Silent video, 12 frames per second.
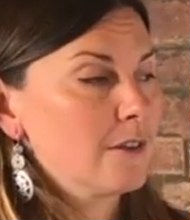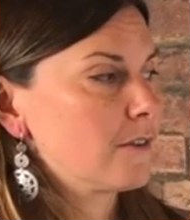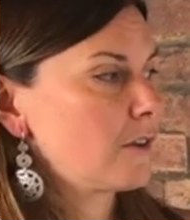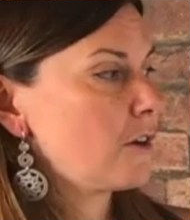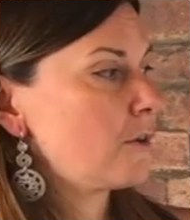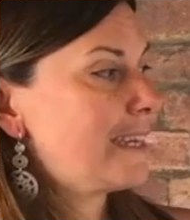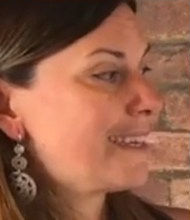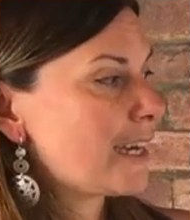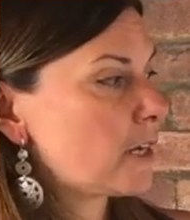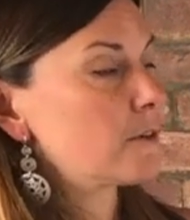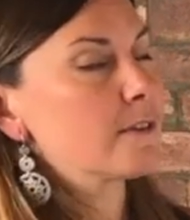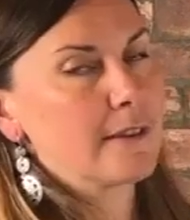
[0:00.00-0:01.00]
So
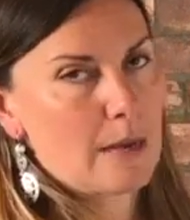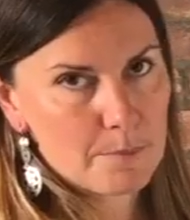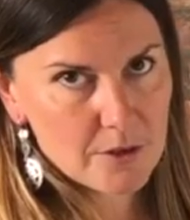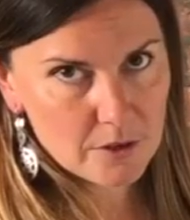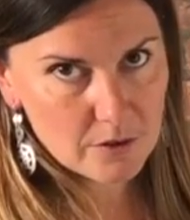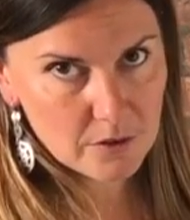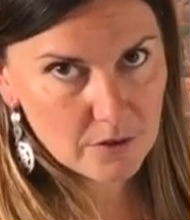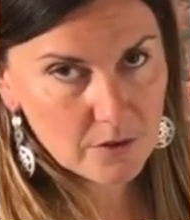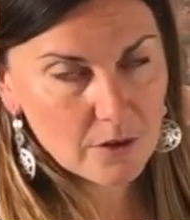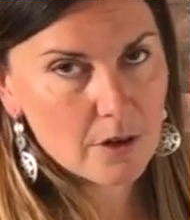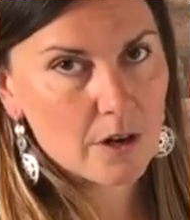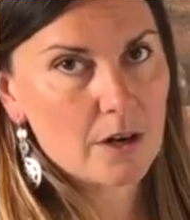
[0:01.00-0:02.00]
interoceptors
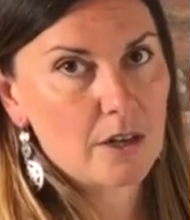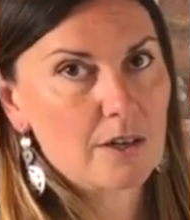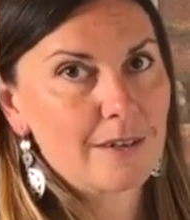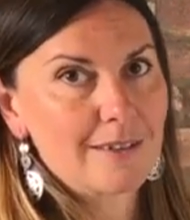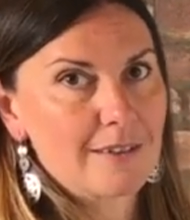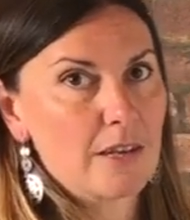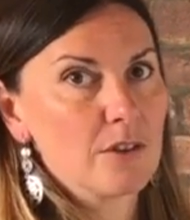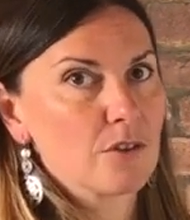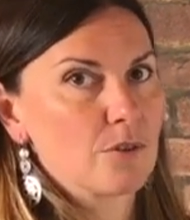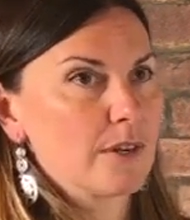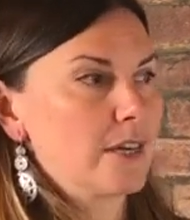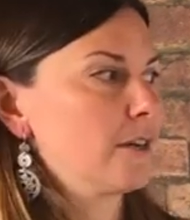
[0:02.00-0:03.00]
are
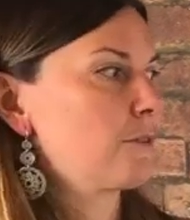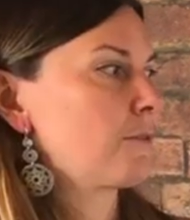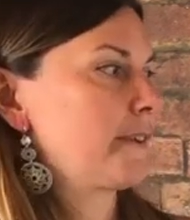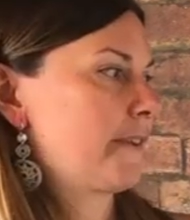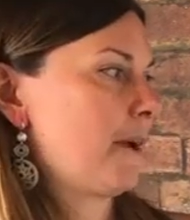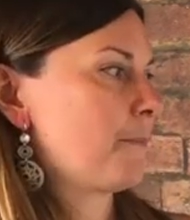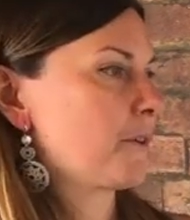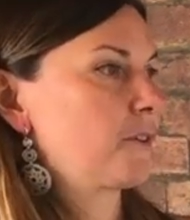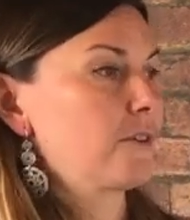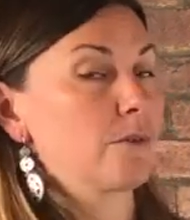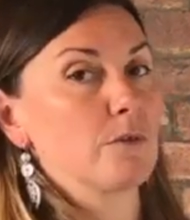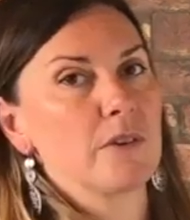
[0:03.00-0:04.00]
sensory
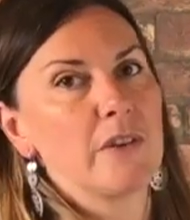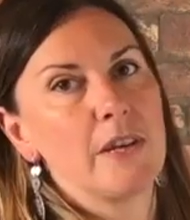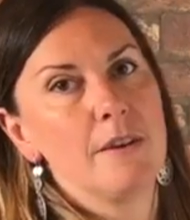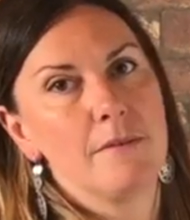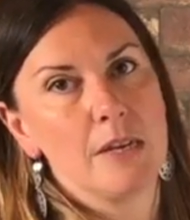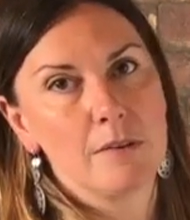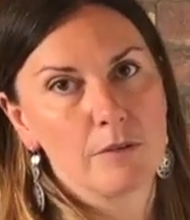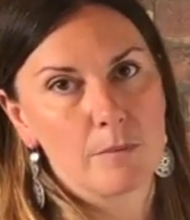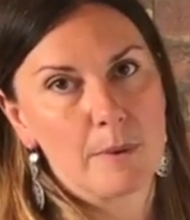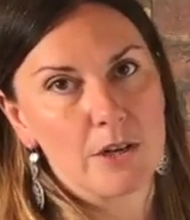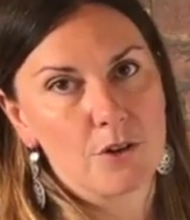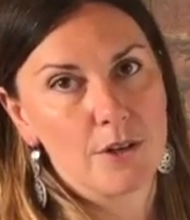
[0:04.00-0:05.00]
receptors that receive
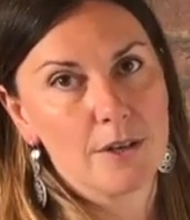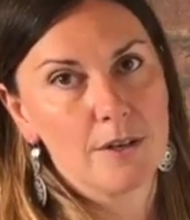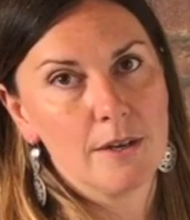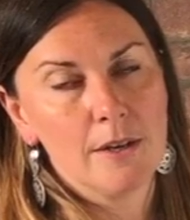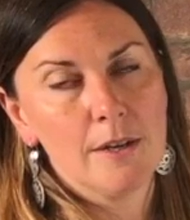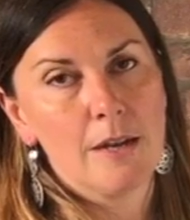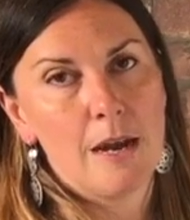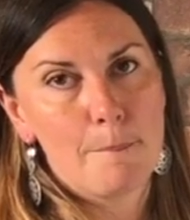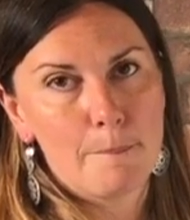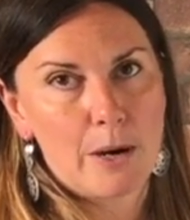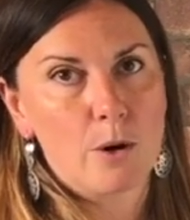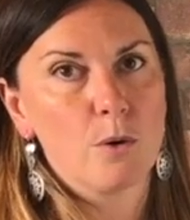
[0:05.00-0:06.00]
information
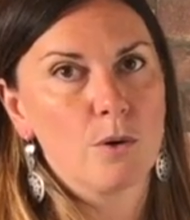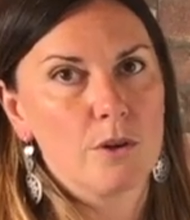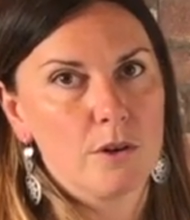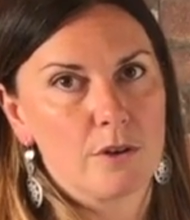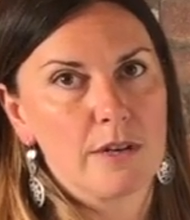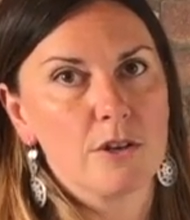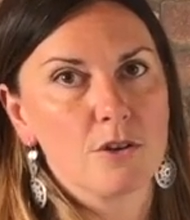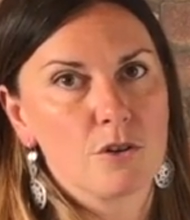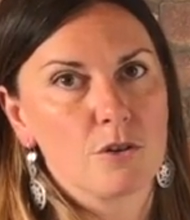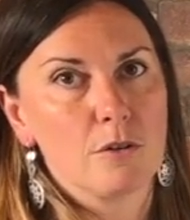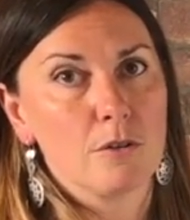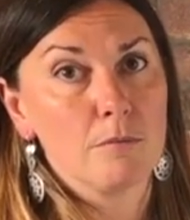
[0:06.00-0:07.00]
about your
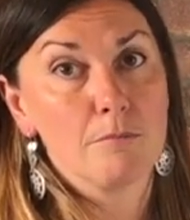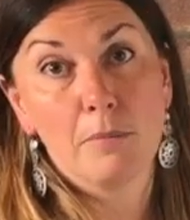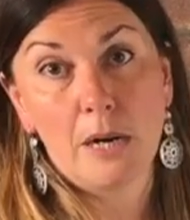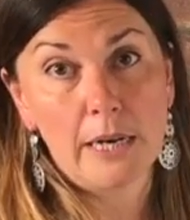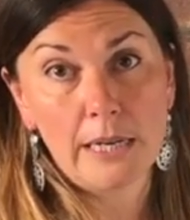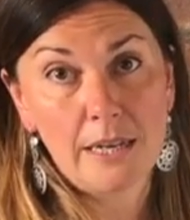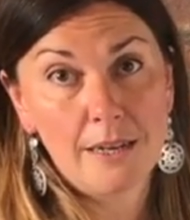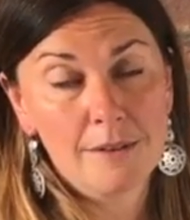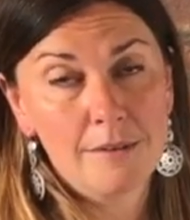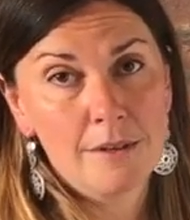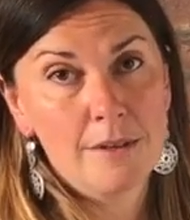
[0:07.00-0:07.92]
internal body.